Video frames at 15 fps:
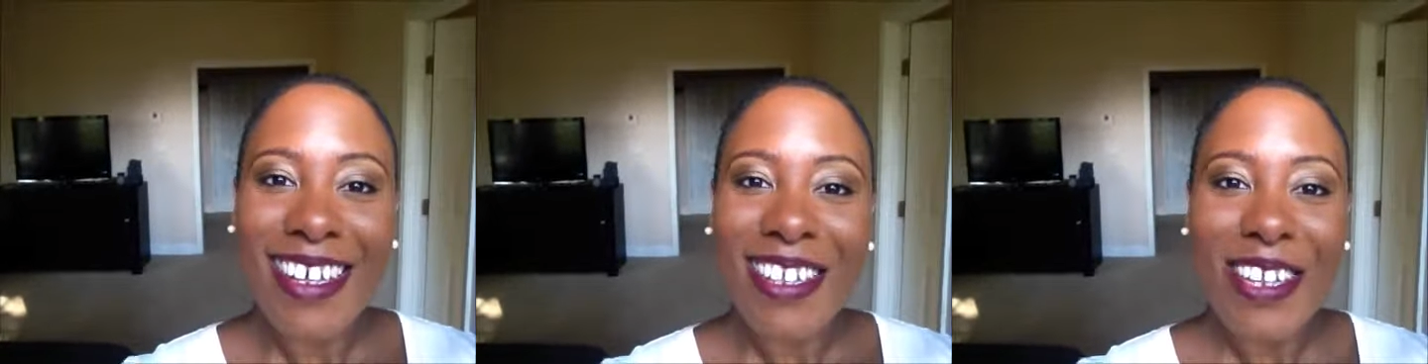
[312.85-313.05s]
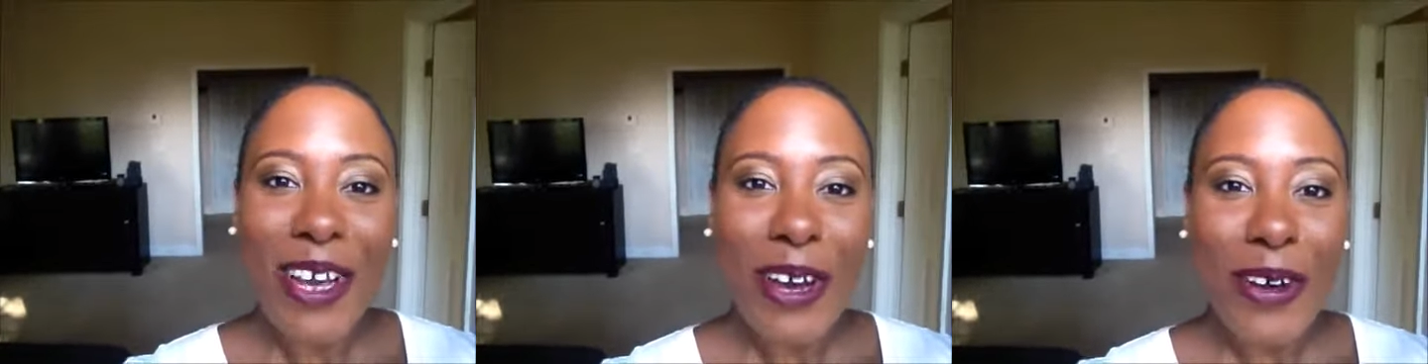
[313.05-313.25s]

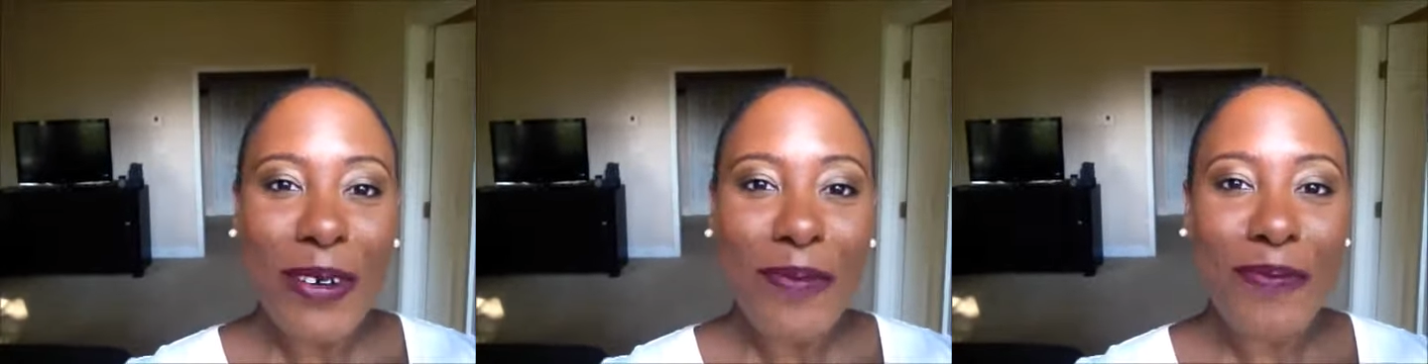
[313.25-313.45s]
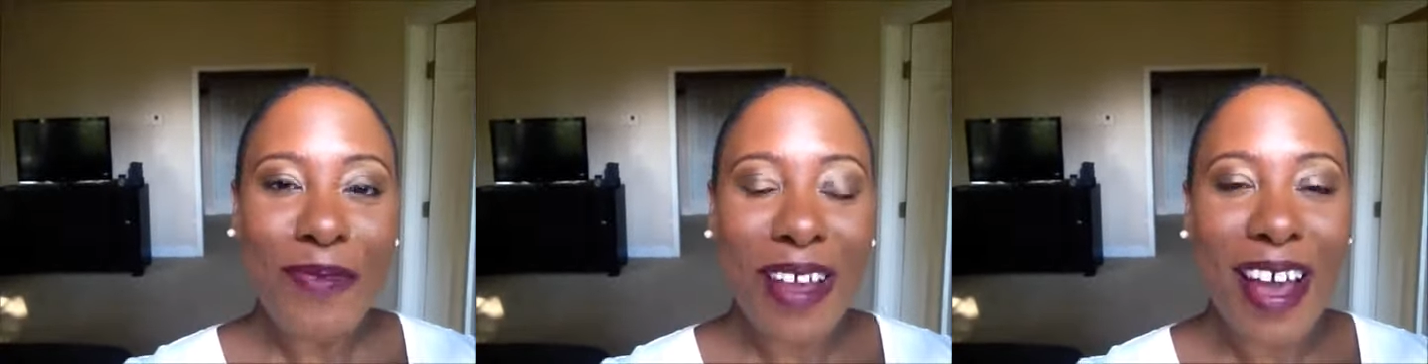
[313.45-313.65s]

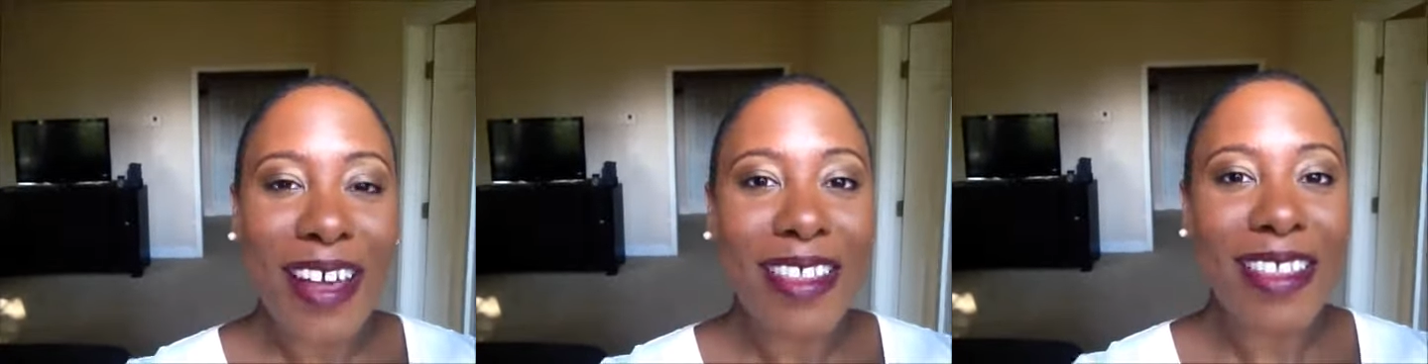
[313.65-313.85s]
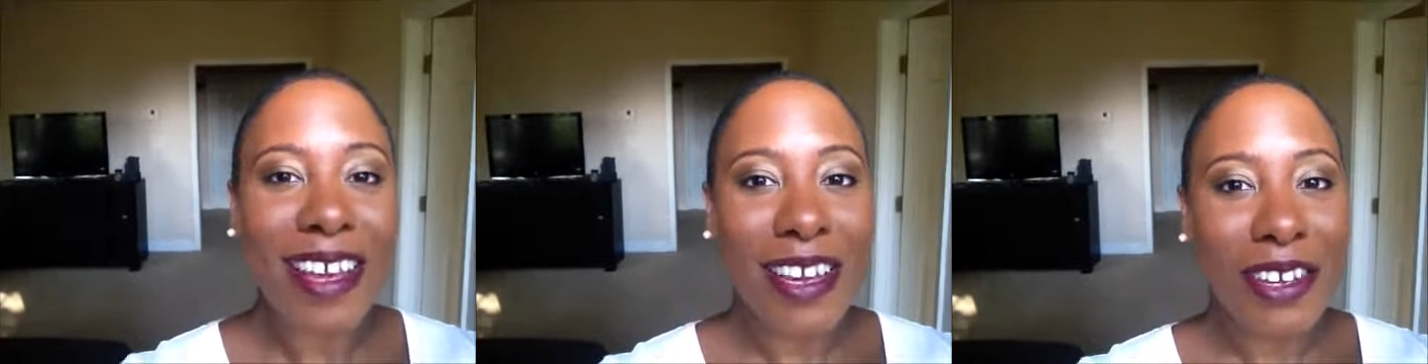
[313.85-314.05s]
So I
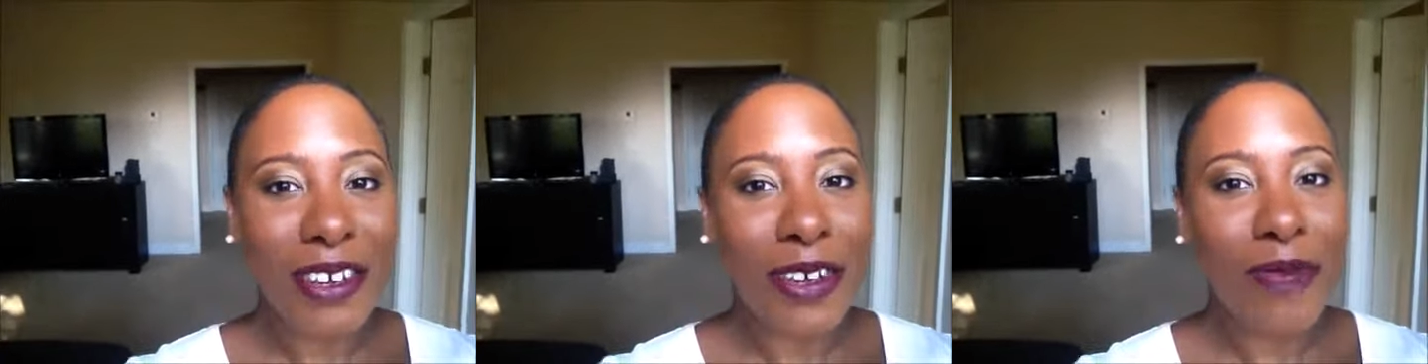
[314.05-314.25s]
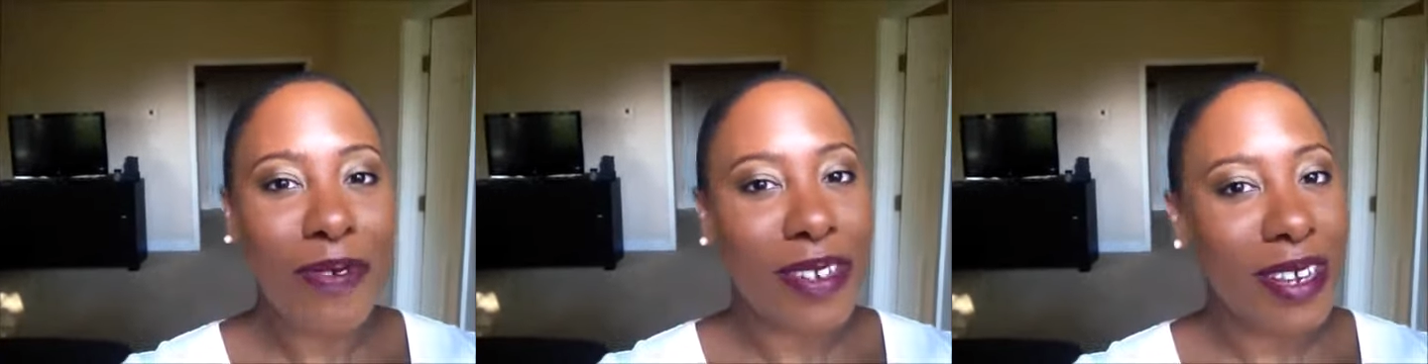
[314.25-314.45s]
thank
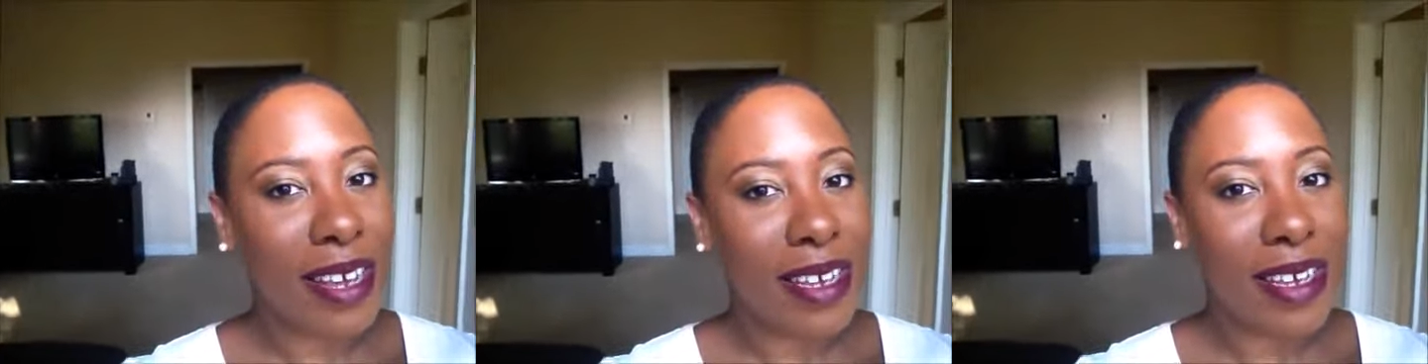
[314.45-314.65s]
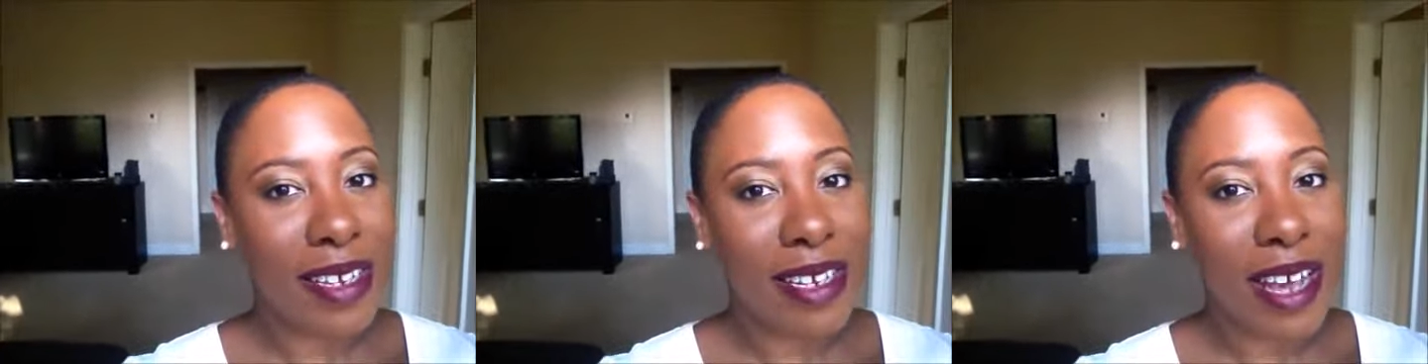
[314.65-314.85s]
you for
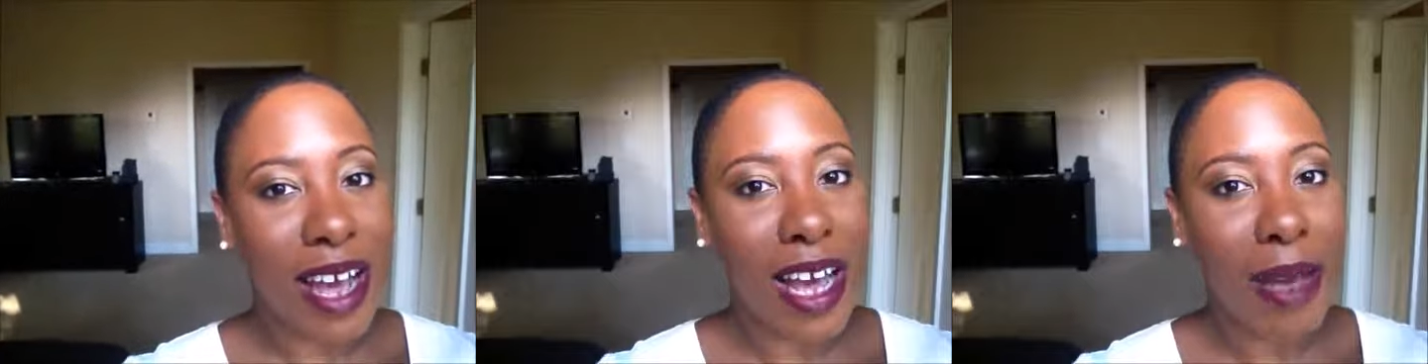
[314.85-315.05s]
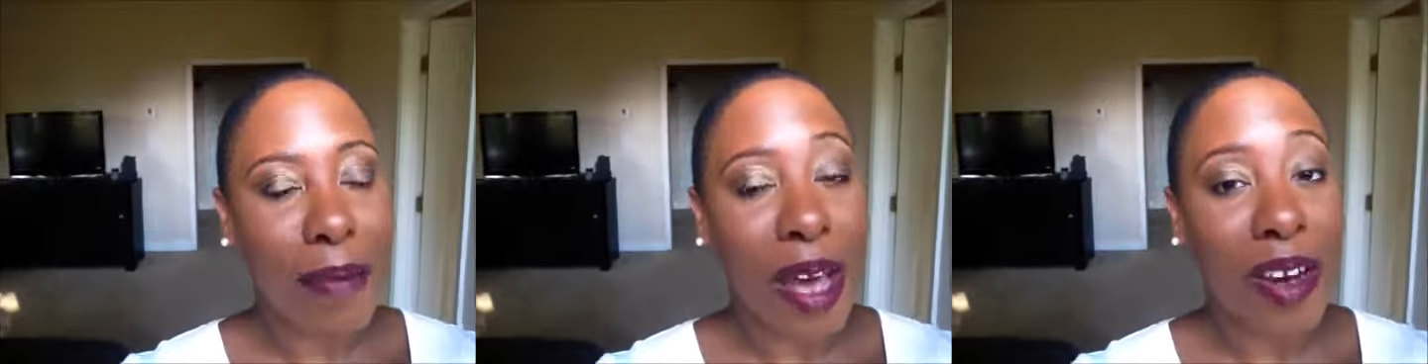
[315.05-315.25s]
taking
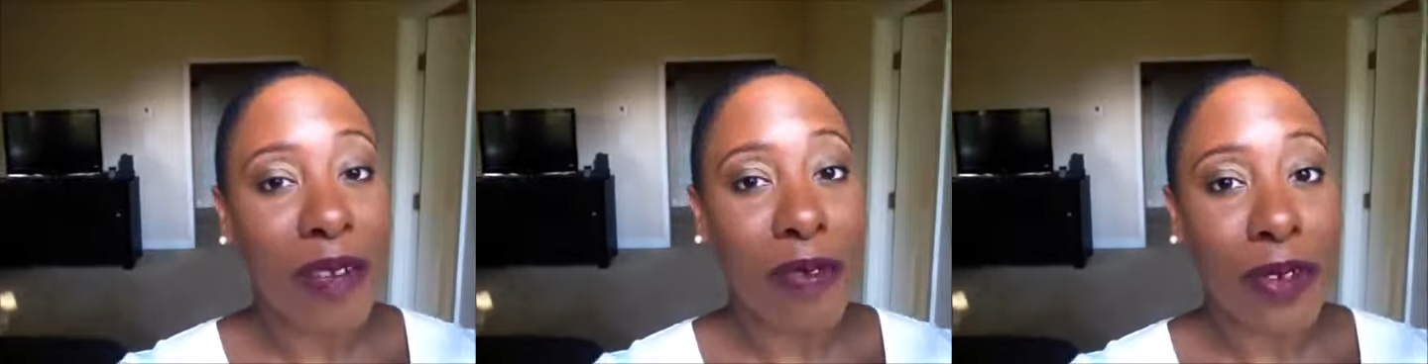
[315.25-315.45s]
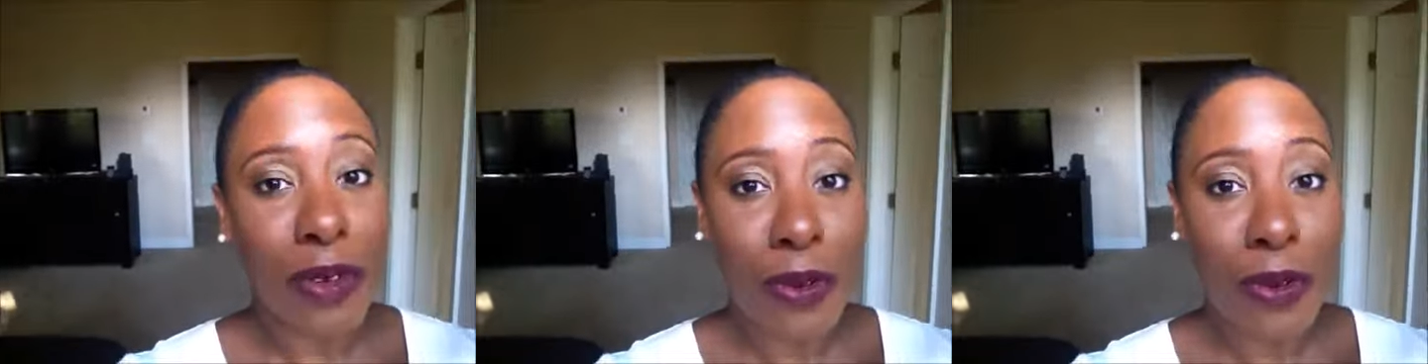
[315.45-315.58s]
time out of